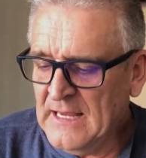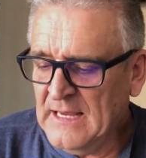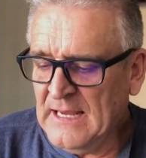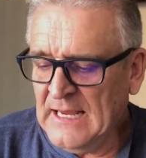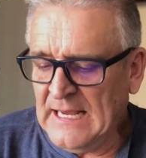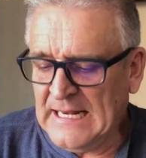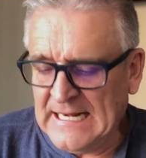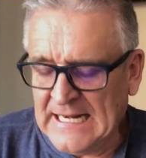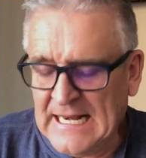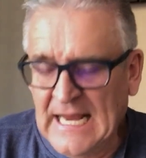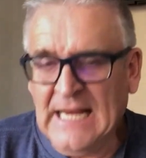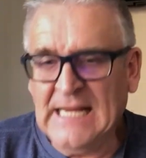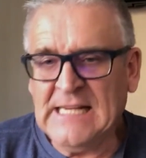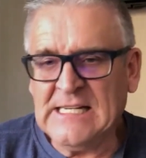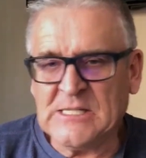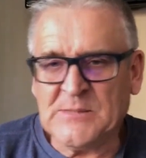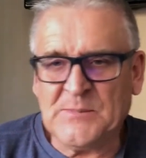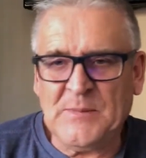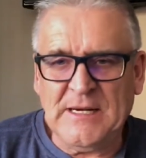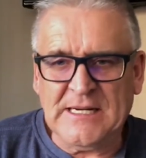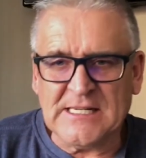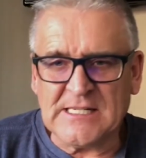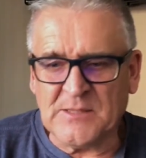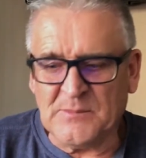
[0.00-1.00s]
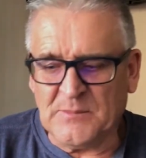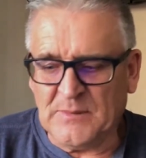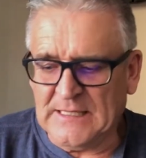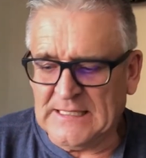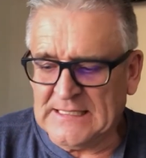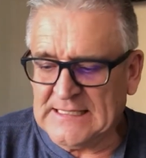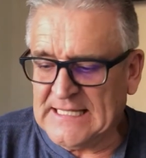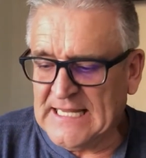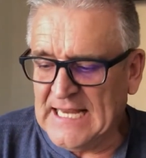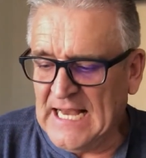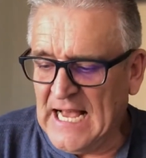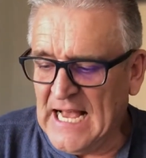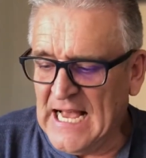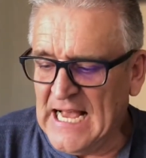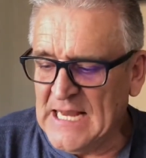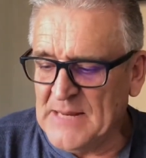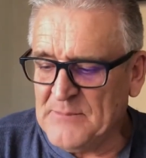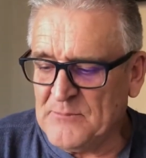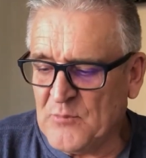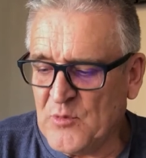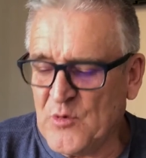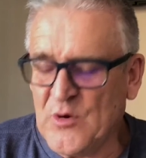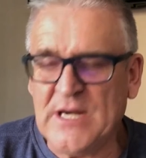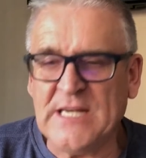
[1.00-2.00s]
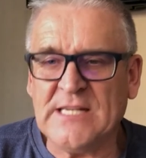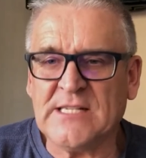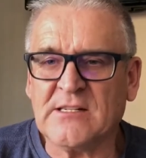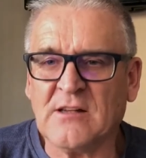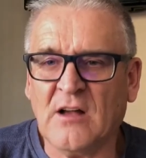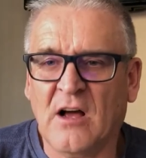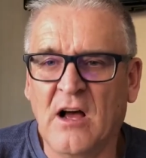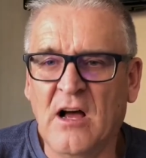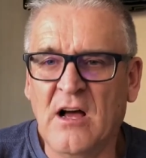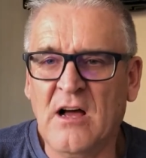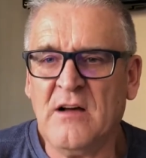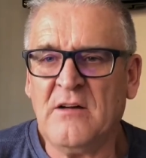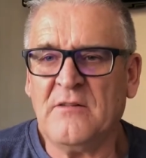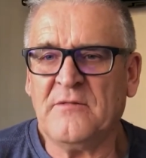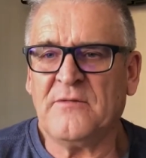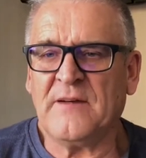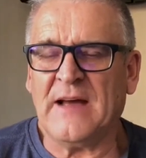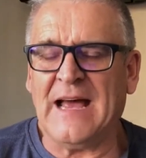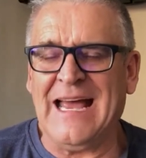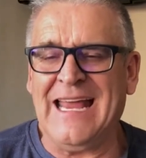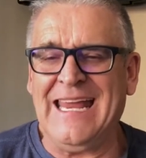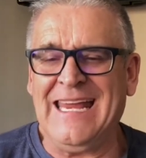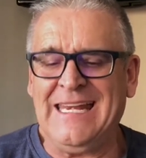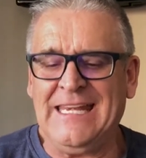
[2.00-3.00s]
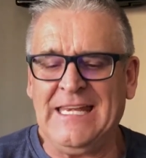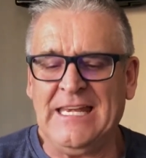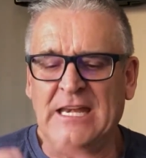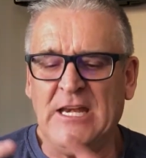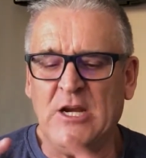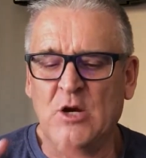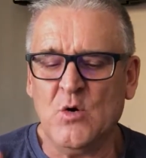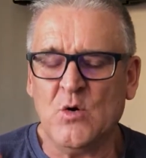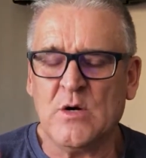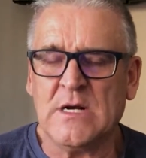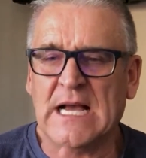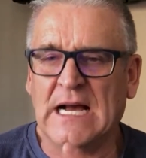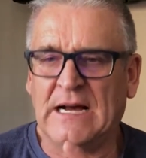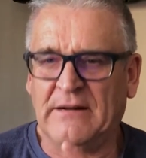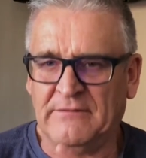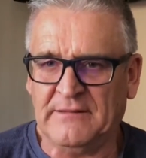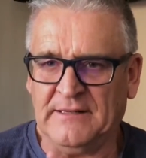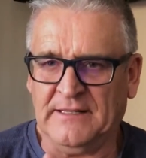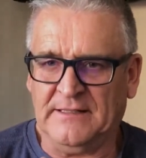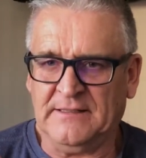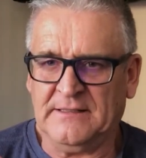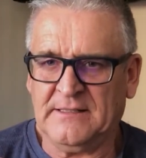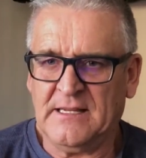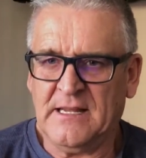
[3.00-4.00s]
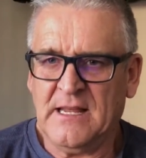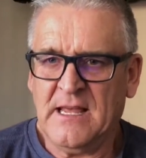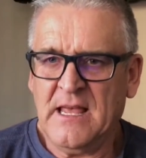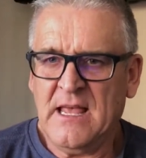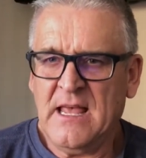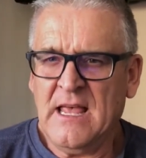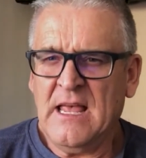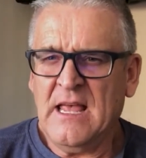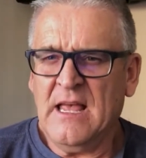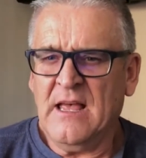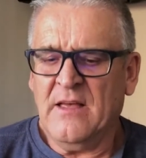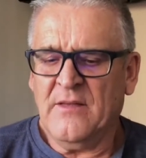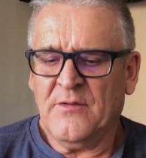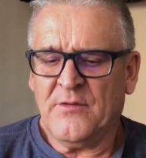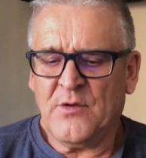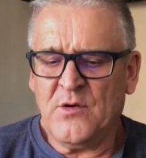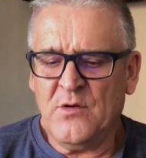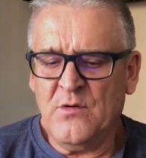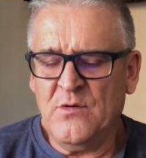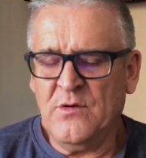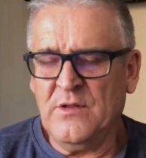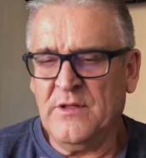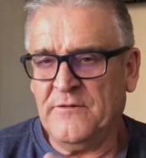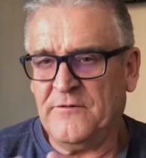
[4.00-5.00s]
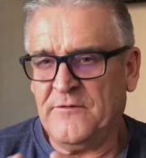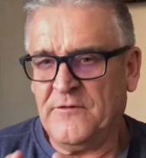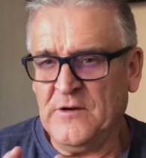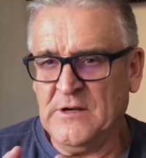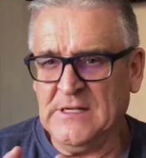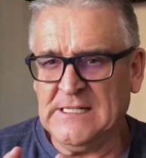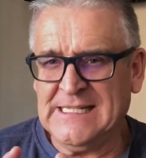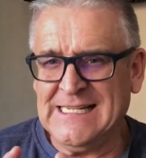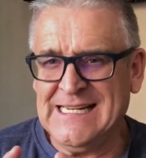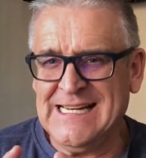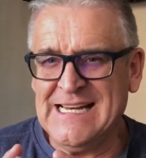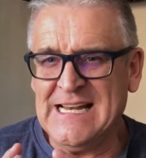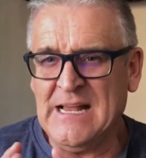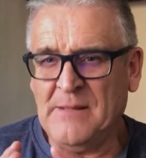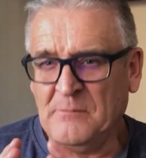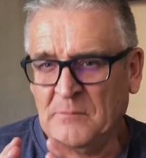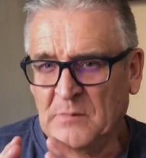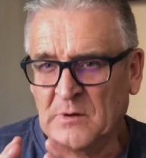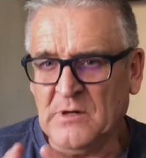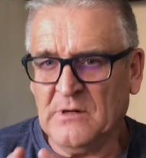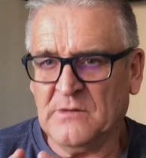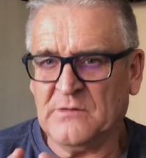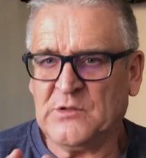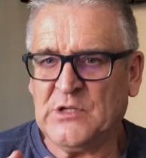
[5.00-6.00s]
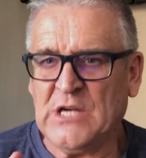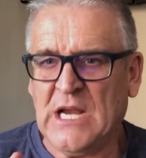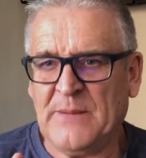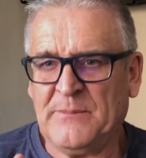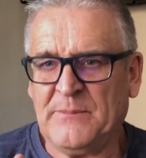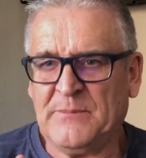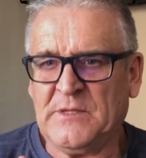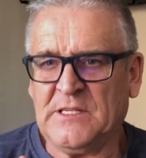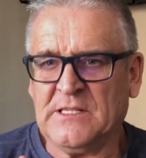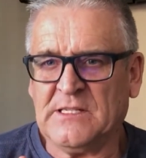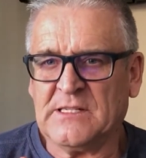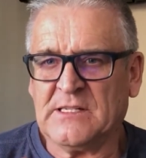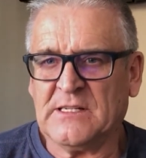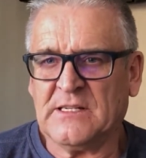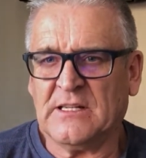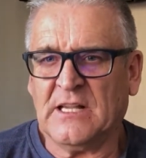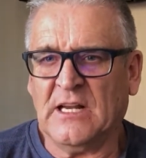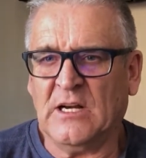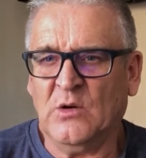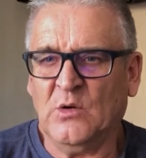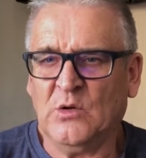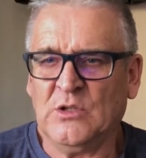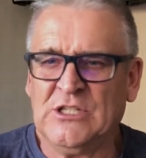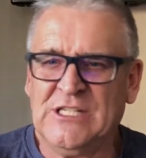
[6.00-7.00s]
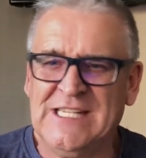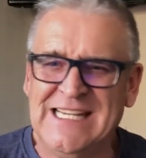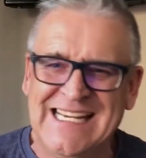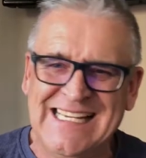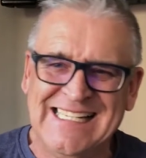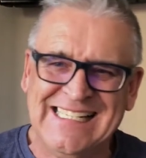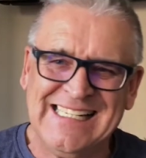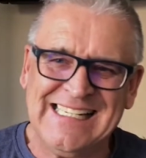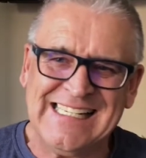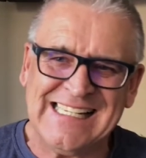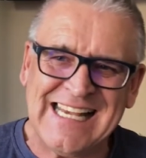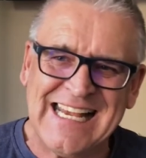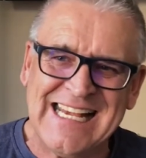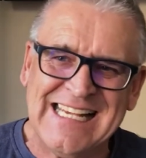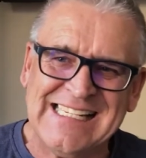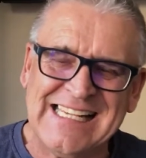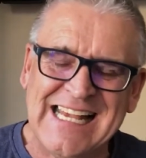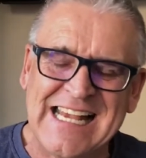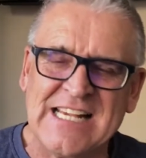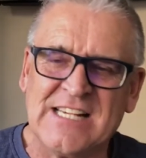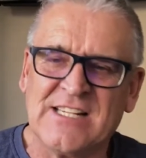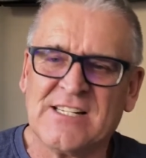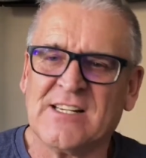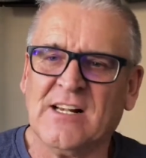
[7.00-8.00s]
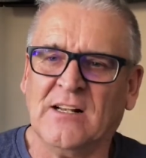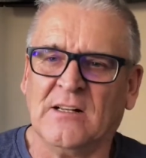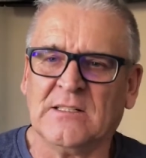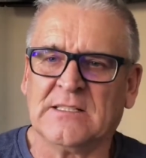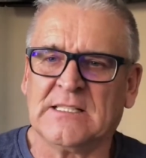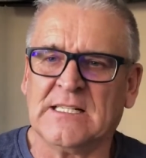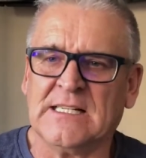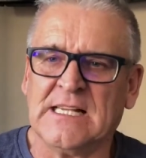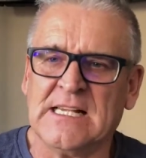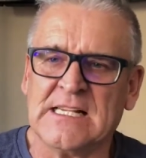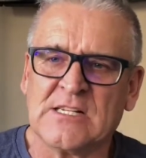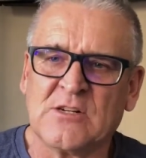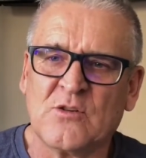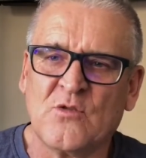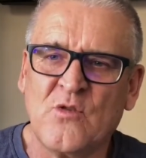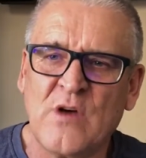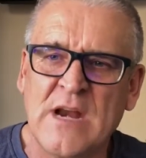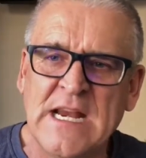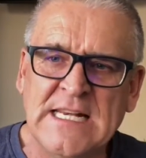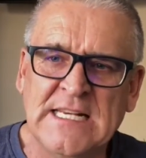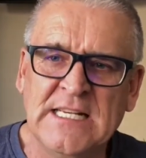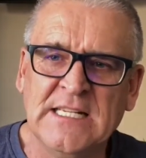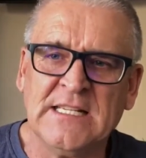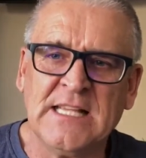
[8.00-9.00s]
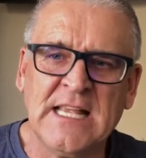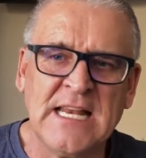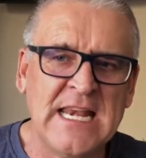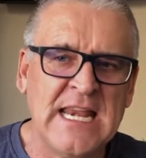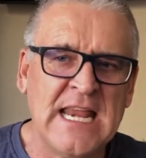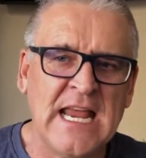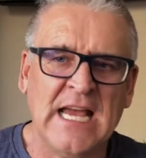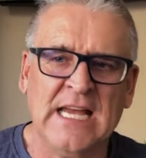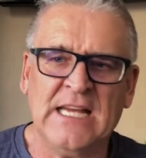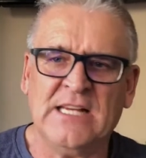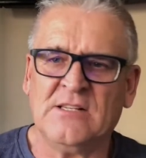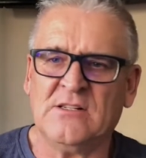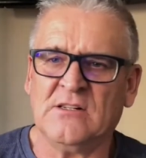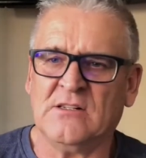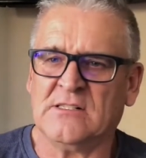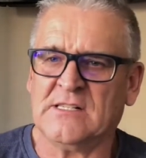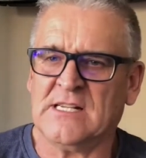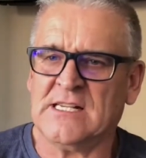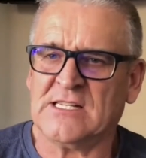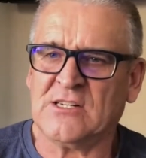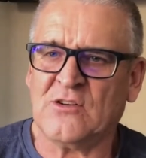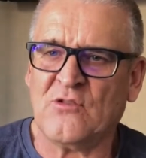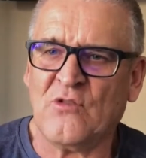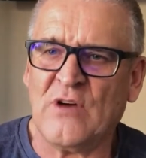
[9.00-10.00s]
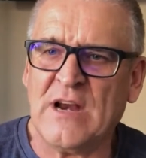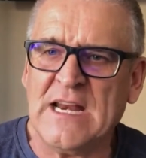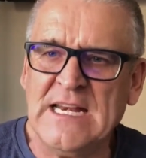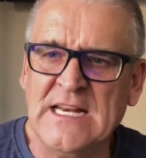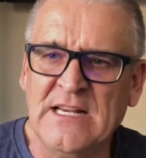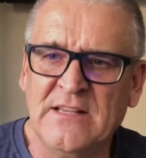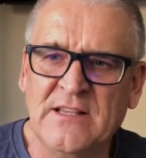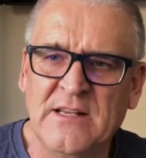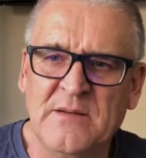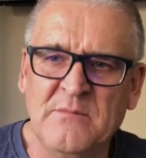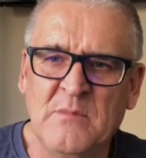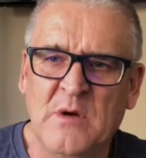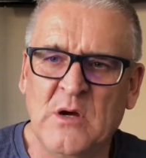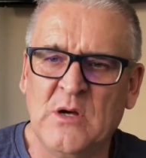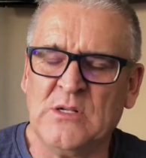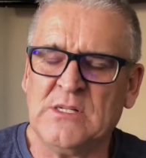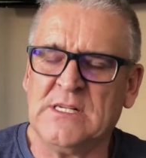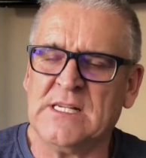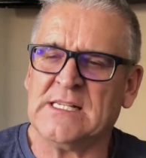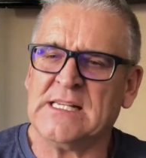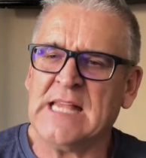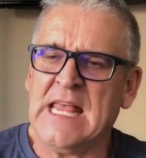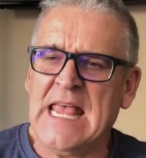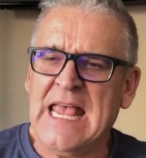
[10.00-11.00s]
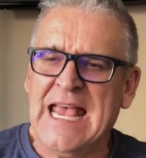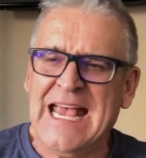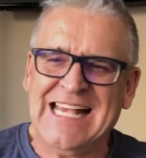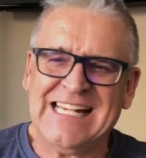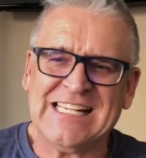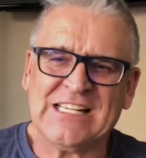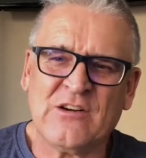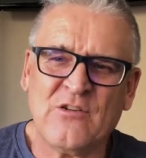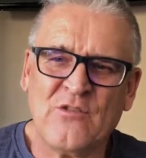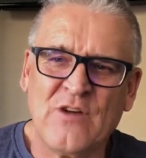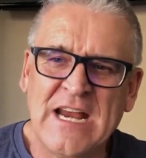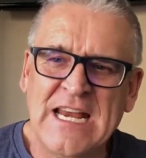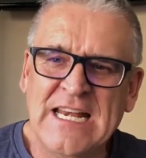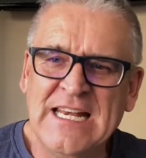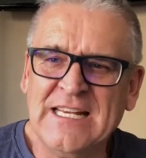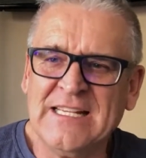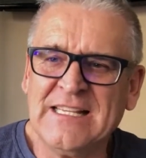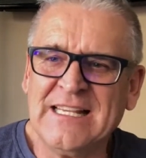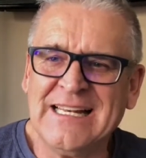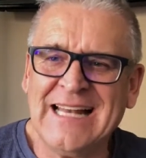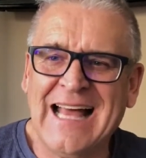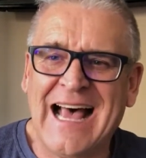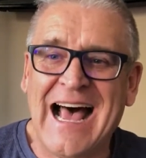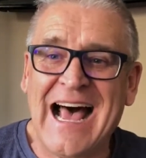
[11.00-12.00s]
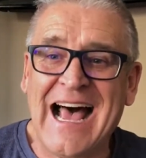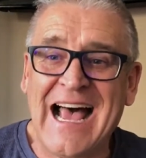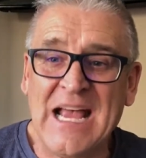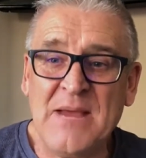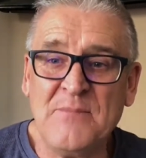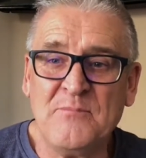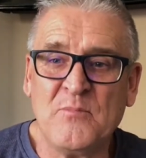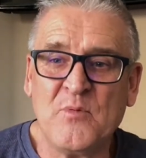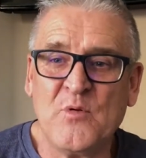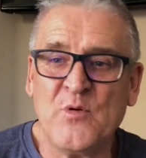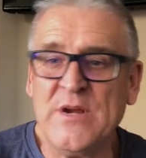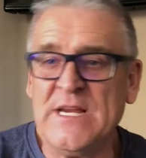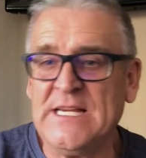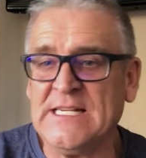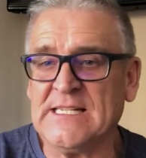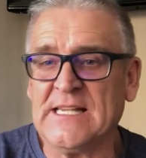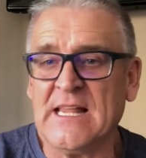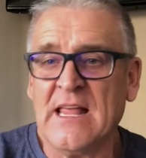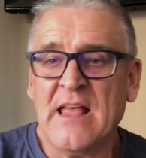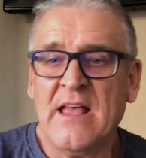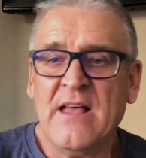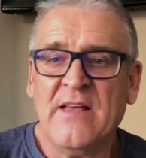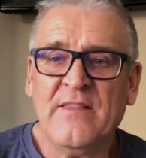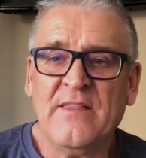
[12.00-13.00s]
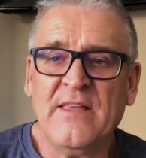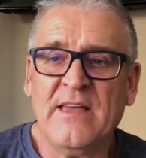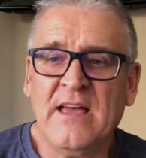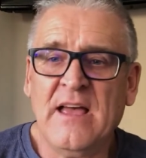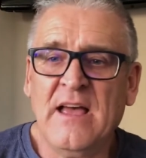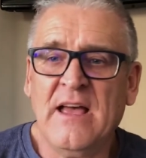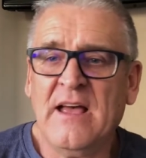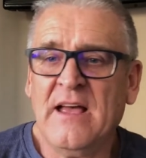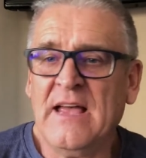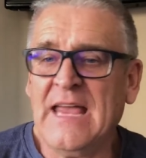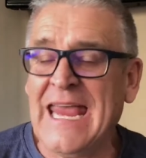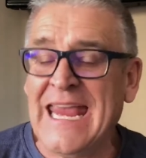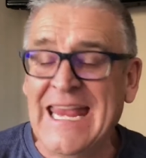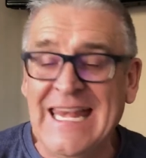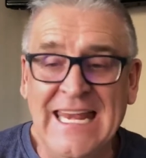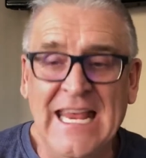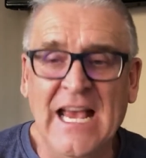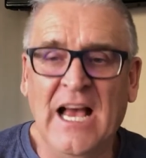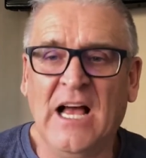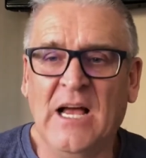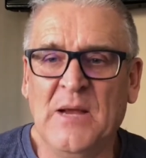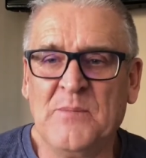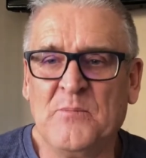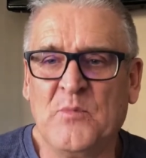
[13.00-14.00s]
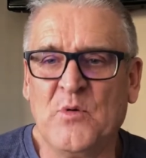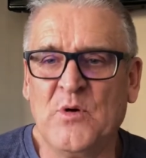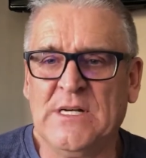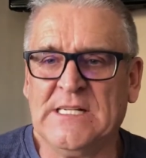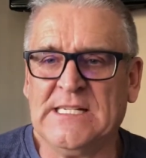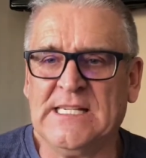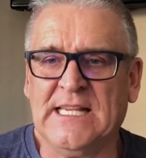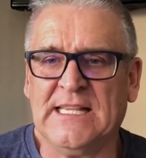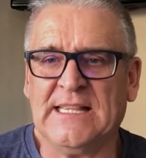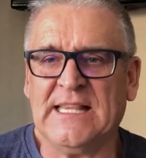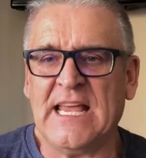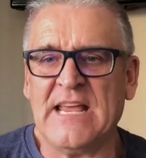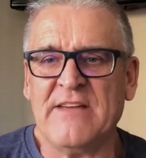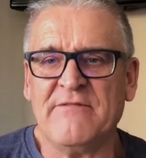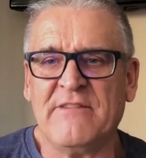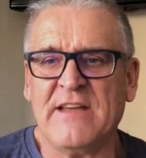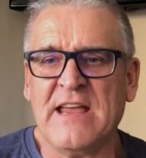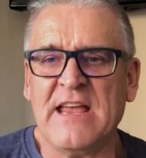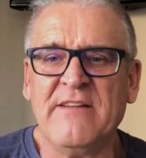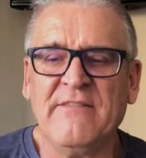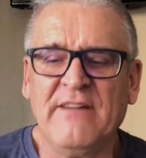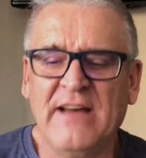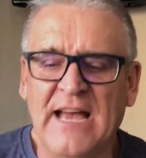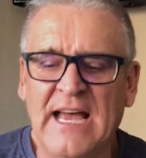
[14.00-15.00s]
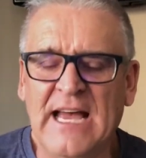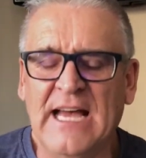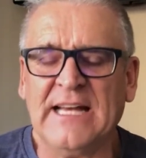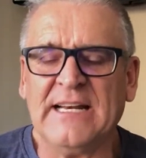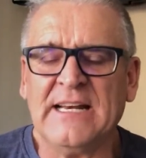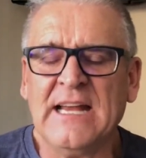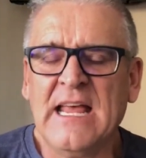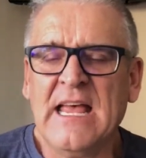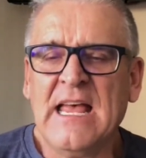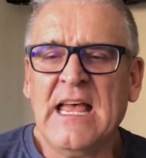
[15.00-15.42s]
It again speaks about the high priest of a new covenant. Through the first number of chapters, the Lord Jesus is exalted as greater than the angels, as greater than Moses, as greater than a high priest, any high priest that they have ever had.